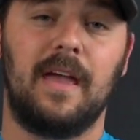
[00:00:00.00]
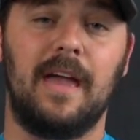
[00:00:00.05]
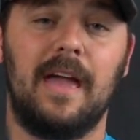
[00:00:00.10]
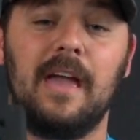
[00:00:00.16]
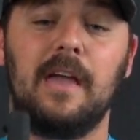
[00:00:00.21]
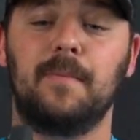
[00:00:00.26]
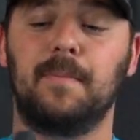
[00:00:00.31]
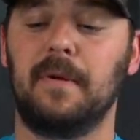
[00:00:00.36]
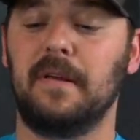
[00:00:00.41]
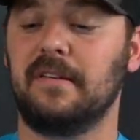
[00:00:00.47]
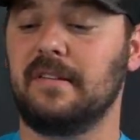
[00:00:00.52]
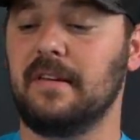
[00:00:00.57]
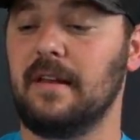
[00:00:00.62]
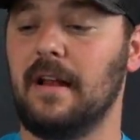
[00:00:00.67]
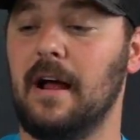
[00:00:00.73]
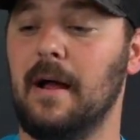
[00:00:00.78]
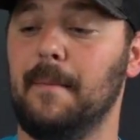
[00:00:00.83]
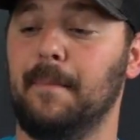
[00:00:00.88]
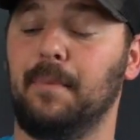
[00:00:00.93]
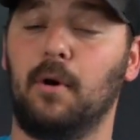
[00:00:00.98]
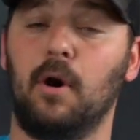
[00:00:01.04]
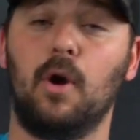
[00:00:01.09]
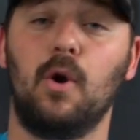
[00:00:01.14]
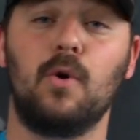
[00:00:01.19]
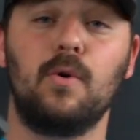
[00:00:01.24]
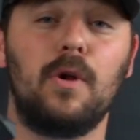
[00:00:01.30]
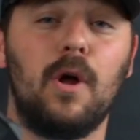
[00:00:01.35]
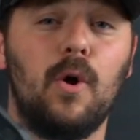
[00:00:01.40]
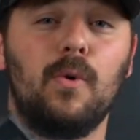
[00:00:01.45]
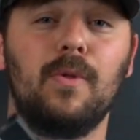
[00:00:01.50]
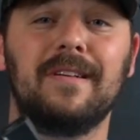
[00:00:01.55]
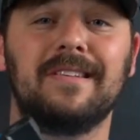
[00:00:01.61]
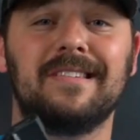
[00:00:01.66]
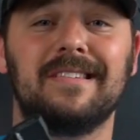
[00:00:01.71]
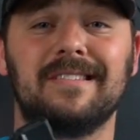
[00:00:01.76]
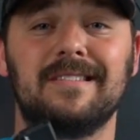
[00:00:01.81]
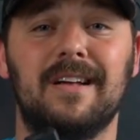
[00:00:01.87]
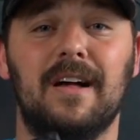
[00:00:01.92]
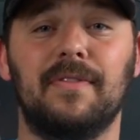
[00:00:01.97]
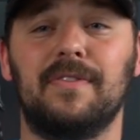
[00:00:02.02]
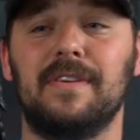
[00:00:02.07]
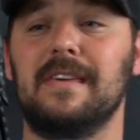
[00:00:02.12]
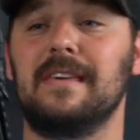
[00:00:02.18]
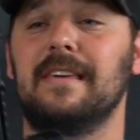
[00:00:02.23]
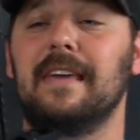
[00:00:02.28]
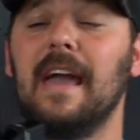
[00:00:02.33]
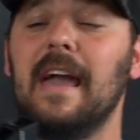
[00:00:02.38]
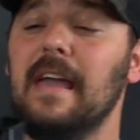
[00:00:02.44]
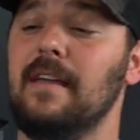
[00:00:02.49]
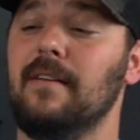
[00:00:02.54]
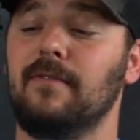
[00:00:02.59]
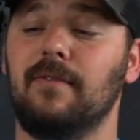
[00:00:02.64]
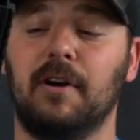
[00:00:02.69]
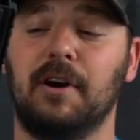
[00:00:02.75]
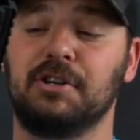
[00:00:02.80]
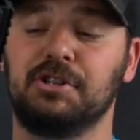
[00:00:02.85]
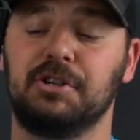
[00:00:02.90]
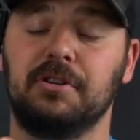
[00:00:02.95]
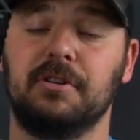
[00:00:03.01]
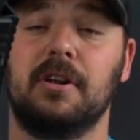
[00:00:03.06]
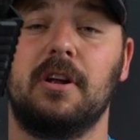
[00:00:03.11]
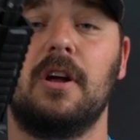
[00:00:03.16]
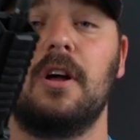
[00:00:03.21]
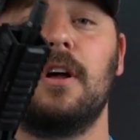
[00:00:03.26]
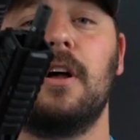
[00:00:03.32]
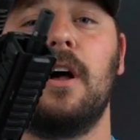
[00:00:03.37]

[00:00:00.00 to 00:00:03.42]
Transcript: APC9 Pro, no, this is not the K version.